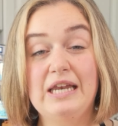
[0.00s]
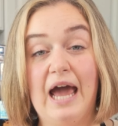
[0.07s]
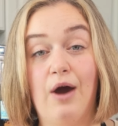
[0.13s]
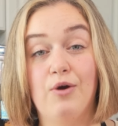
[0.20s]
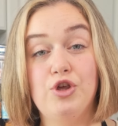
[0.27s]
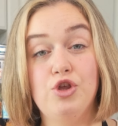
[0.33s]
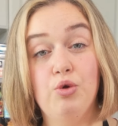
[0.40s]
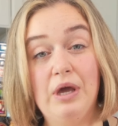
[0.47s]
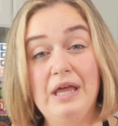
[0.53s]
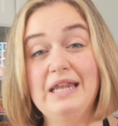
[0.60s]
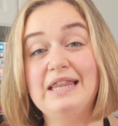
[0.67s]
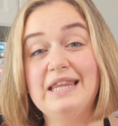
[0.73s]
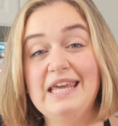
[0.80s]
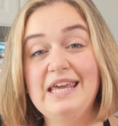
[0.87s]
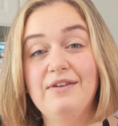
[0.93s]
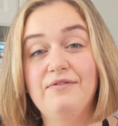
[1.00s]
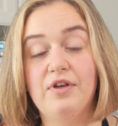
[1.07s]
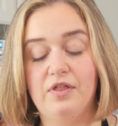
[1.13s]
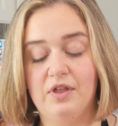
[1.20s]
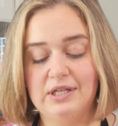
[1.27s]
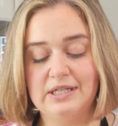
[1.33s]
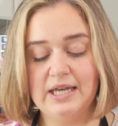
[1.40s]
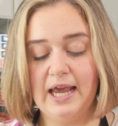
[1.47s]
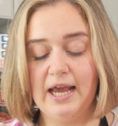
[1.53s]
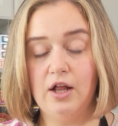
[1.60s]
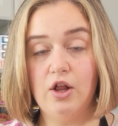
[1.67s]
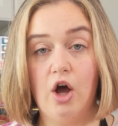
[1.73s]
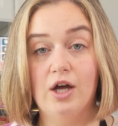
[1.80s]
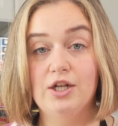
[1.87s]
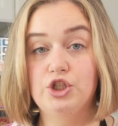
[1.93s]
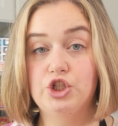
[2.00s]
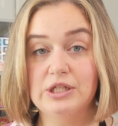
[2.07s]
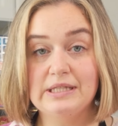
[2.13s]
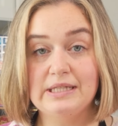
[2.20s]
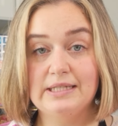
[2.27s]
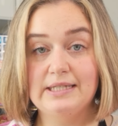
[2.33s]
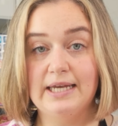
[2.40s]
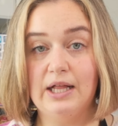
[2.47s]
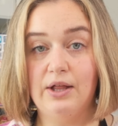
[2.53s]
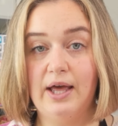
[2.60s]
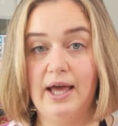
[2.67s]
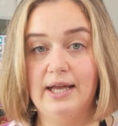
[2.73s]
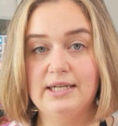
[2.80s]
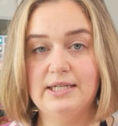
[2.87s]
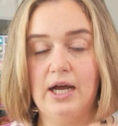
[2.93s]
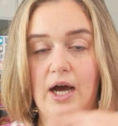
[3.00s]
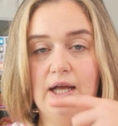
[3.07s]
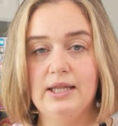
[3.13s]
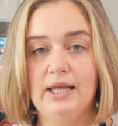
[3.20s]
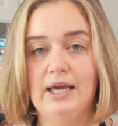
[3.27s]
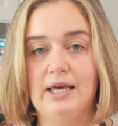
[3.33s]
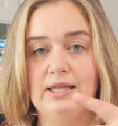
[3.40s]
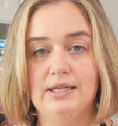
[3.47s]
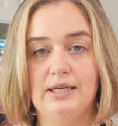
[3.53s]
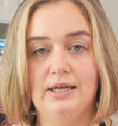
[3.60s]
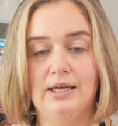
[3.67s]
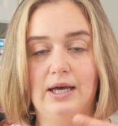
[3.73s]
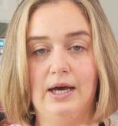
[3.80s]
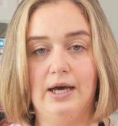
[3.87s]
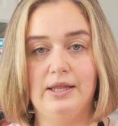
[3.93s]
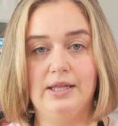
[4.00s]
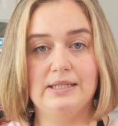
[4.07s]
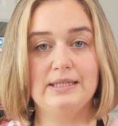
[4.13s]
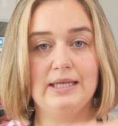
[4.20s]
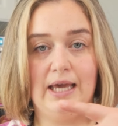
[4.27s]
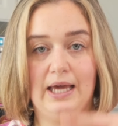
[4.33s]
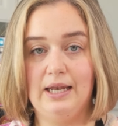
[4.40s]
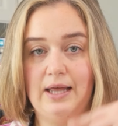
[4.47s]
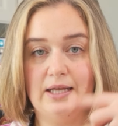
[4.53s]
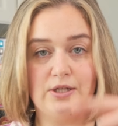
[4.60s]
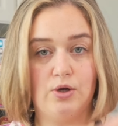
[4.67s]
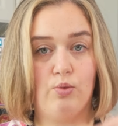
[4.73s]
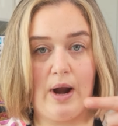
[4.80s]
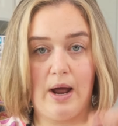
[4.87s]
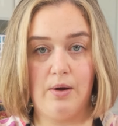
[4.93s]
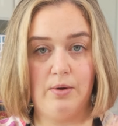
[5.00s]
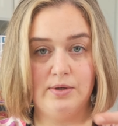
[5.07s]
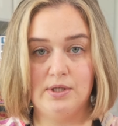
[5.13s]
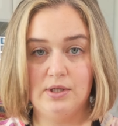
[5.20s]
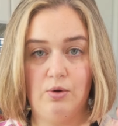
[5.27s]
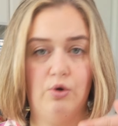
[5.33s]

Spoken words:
Now you can leave the tail on, just the tail end, not like the skin that's around,